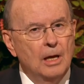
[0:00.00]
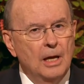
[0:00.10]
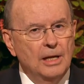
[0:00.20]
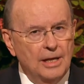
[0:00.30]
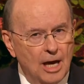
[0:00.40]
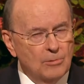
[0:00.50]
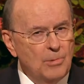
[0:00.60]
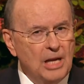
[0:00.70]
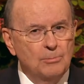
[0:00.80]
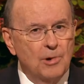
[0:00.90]
young
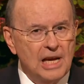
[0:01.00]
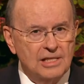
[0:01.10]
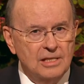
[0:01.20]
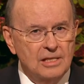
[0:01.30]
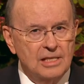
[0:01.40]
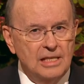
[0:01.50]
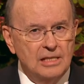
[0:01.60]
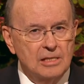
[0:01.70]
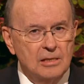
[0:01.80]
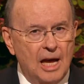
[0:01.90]
men
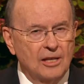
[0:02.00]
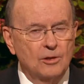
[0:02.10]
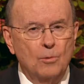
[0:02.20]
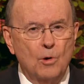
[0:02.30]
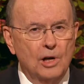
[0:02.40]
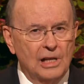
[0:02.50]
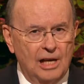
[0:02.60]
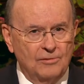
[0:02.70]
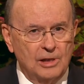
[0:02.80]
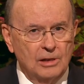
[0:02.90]
presidencies at the ward
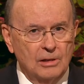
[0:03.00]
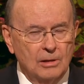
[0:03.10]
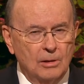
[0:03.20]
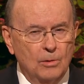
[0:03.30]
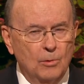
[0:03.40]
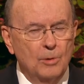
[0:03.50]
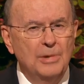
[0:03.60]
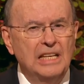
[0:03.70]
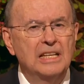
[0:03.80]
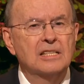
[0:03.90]
level will
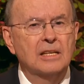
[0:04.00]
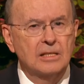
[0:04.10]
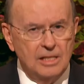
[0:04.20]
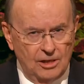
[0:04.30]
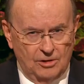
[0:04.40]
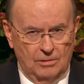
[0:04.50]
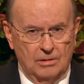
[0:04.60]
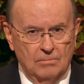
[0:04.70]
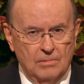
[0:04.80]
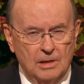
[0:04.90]
be discontinued.
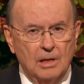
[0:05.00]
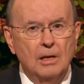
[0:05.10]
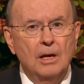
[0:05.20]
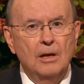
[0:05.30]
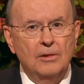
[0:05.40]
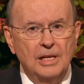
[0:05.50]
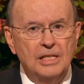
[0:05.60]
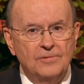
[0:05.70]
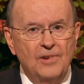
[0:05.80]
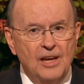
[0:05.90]

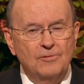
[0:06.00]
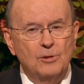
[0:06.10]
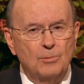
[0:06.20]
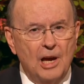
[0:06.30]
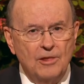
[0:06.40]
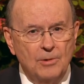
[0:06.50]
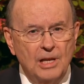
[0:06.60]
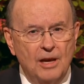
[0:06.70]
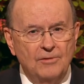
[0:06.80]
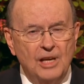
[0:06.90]
These faithful brethren
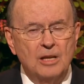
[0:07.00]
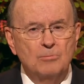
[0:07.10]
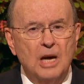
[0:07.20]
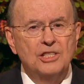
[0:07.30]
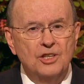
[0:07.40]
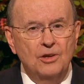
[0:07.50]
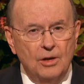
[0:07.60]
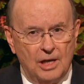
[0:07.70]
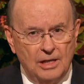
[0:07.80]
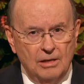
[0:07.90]
have done much
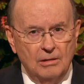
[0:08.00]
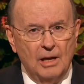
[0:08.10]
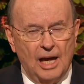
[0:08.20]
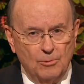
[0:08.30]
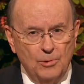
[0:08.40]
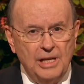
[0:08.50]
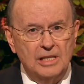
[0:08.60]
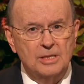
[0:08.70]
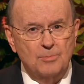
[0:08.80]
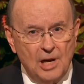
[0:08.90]
good, and we
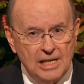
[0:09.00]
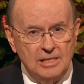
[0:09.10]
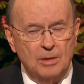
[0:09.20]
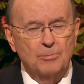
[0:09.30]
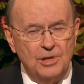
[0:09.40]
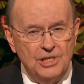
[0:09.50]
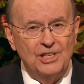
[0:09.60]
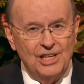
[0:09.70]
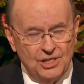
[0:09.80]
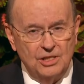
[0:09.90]
express
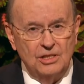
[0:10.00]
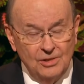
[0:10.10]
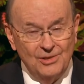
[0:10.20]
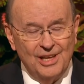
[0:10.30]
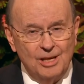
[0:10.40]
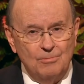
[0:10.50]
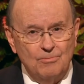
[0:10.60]
appreciation to them.